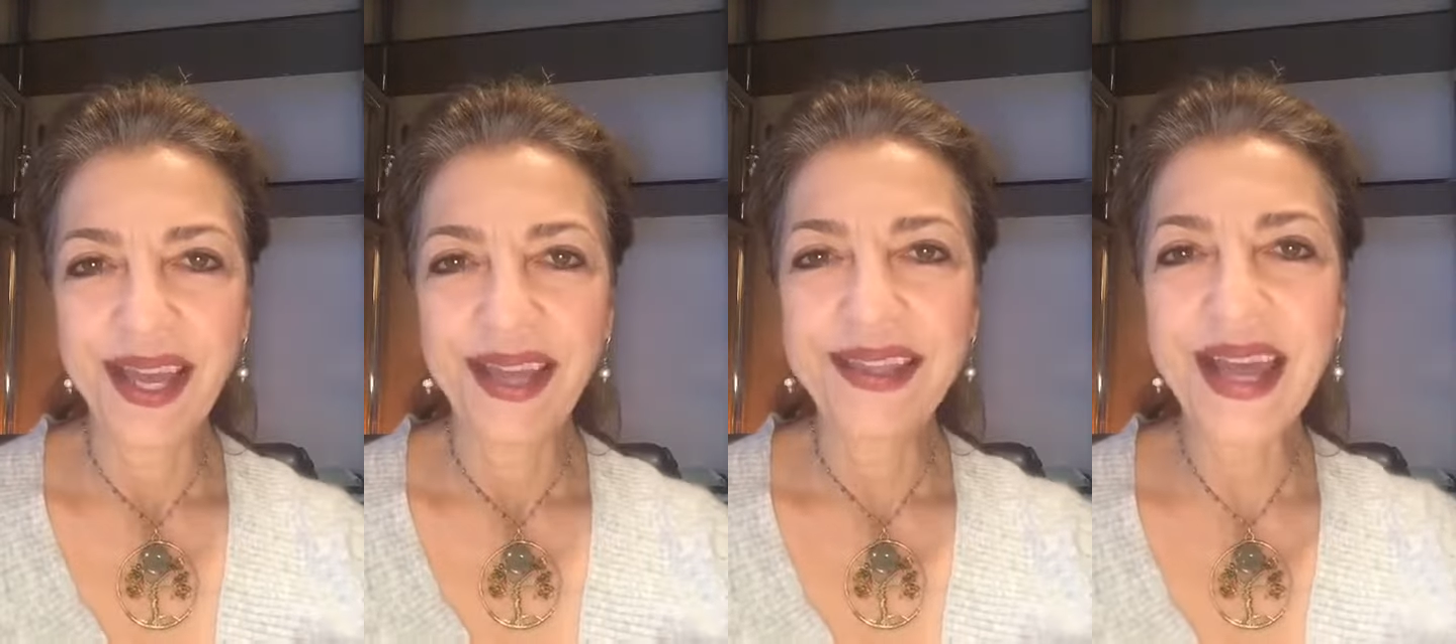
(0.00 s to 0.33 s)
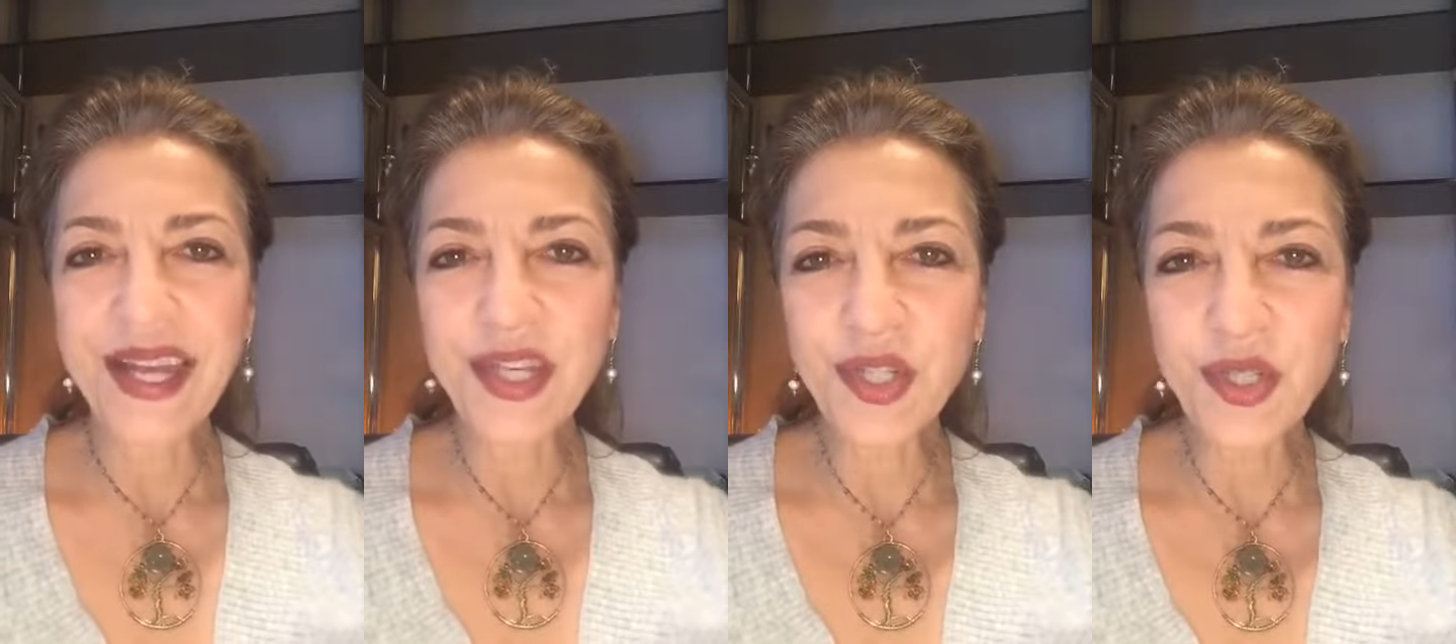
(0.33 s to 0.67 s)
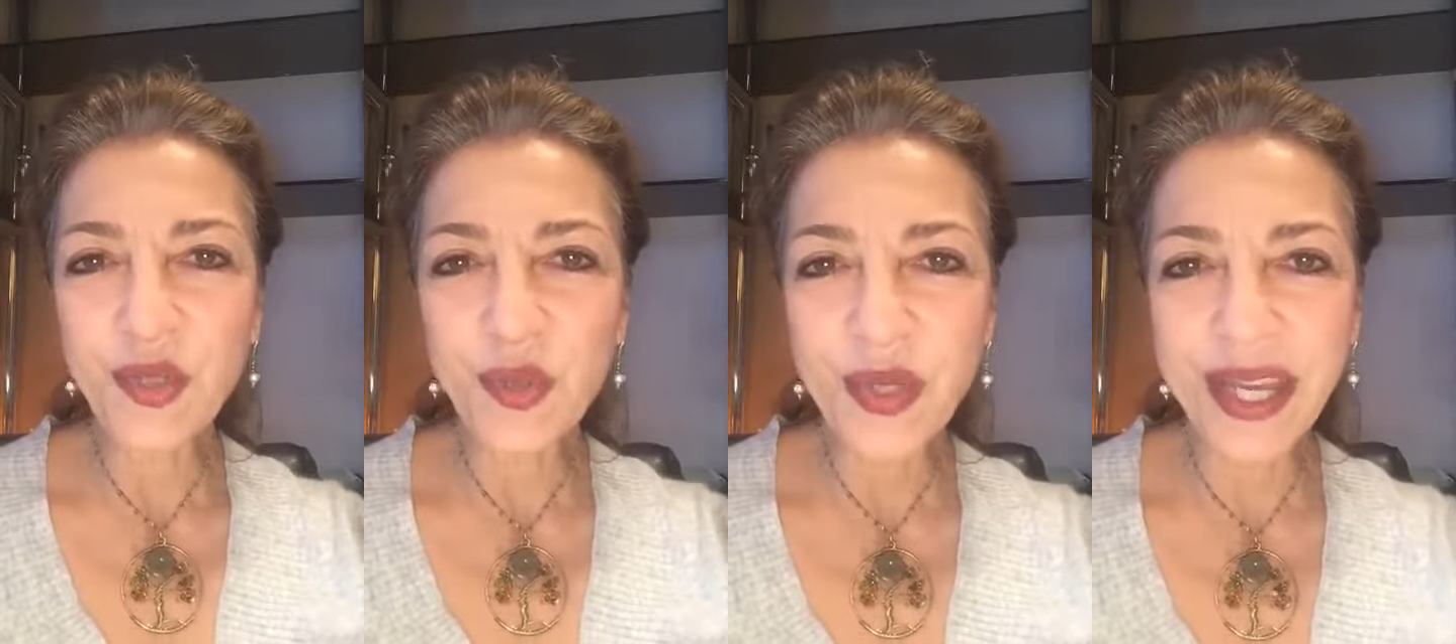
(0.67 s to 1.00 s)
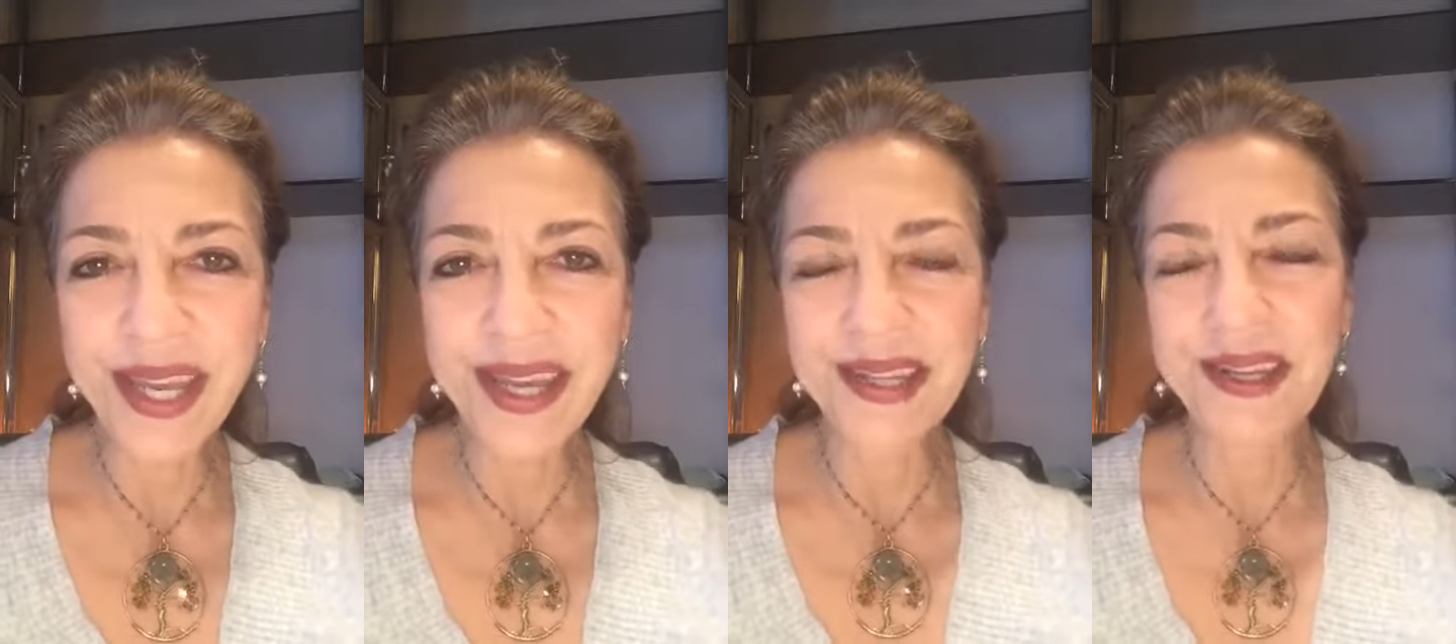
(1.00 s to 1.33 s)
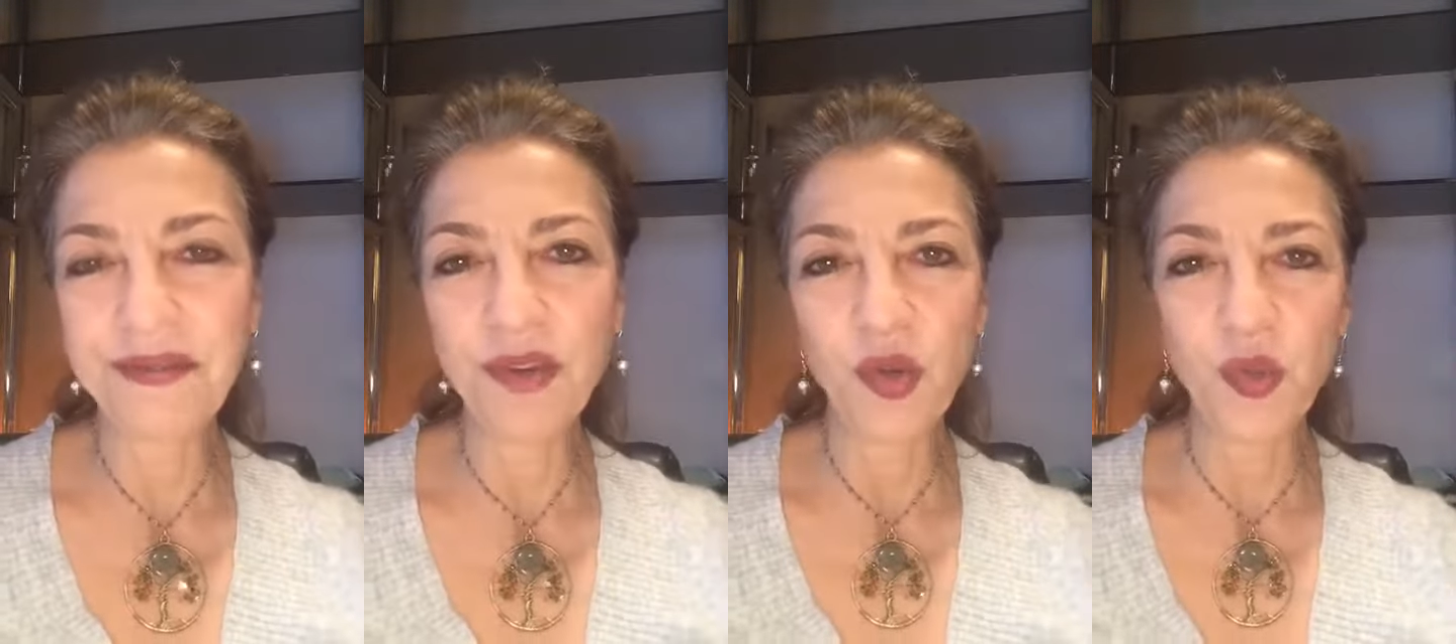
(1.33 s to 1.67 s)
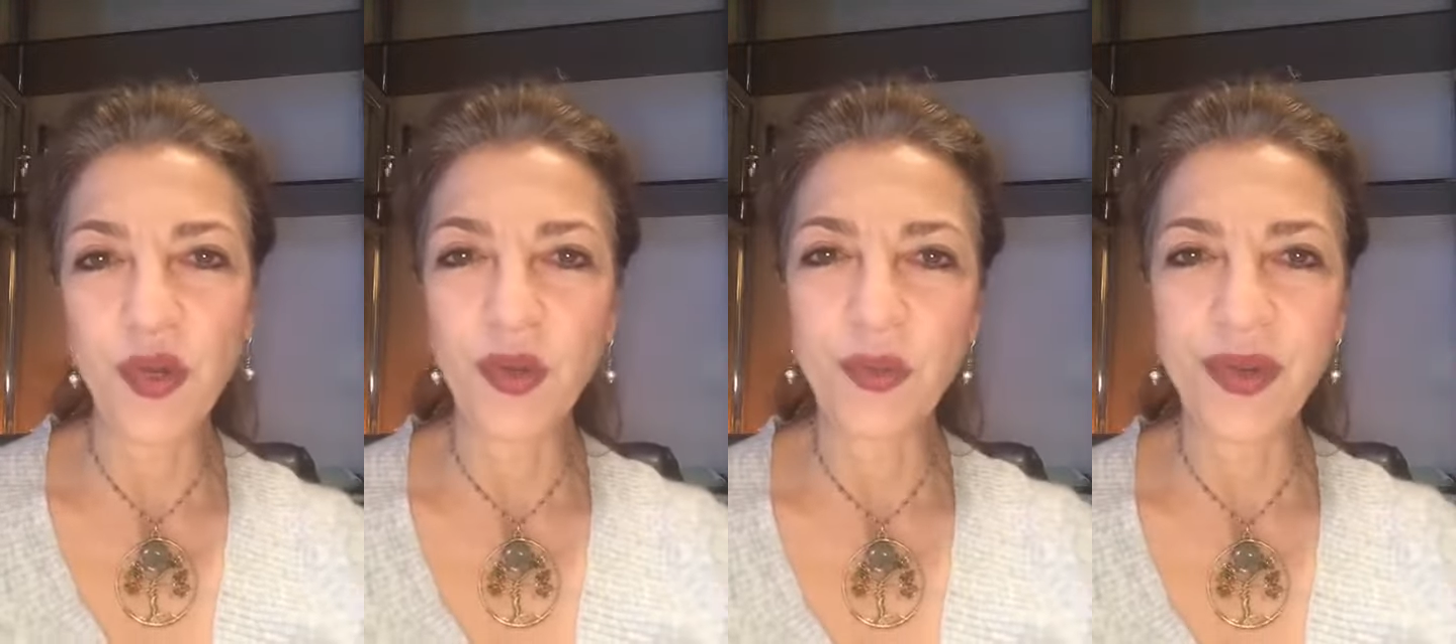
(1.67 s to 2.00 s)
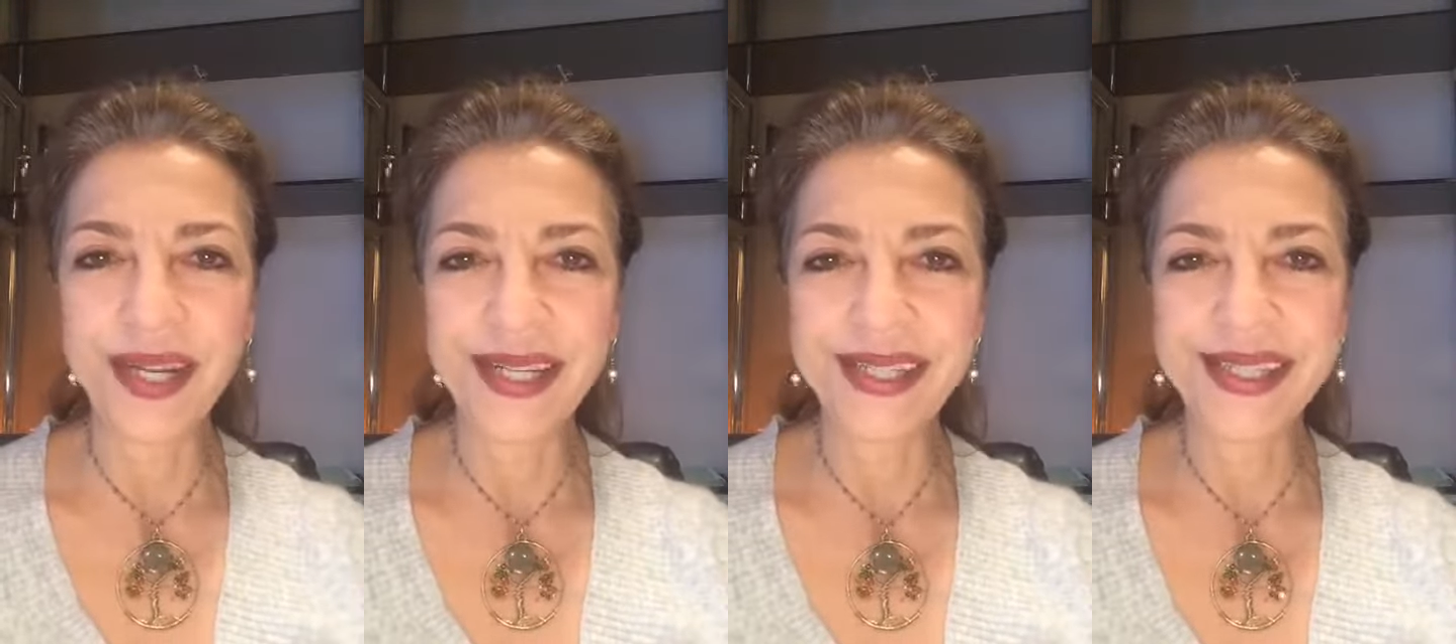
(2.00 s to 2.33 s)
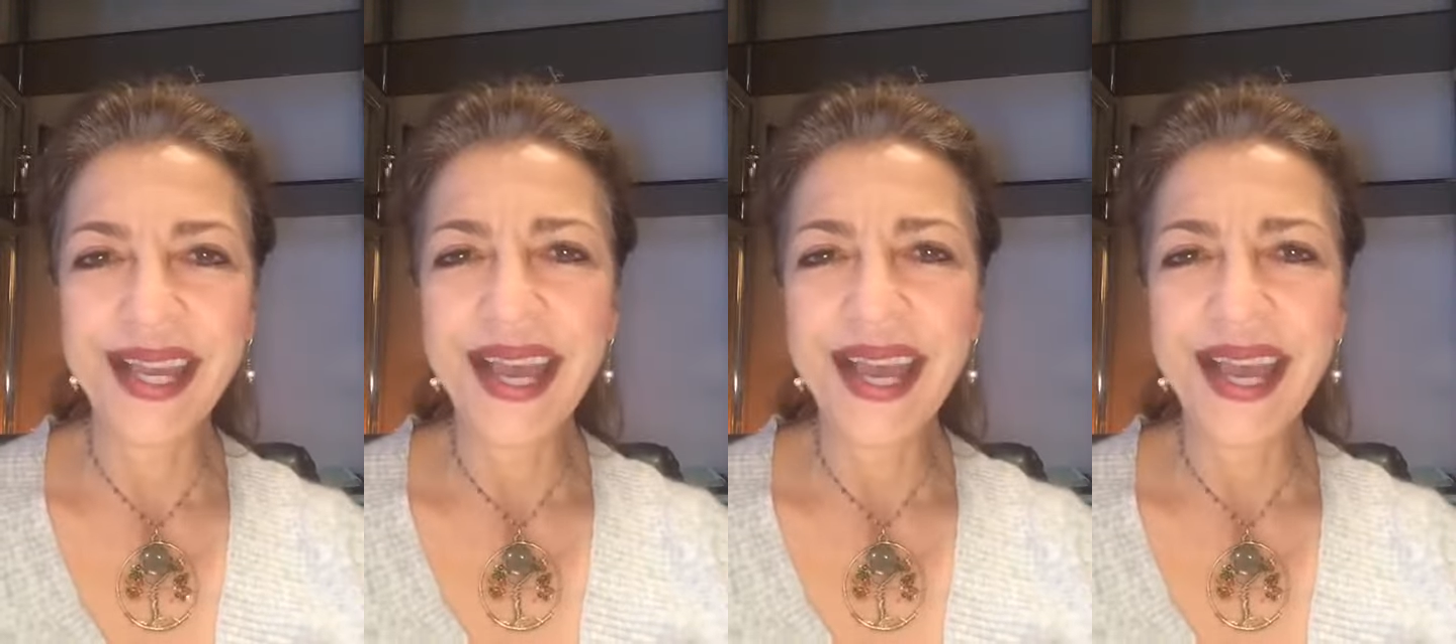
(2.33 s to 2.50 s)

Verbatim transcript: that you can evoke what was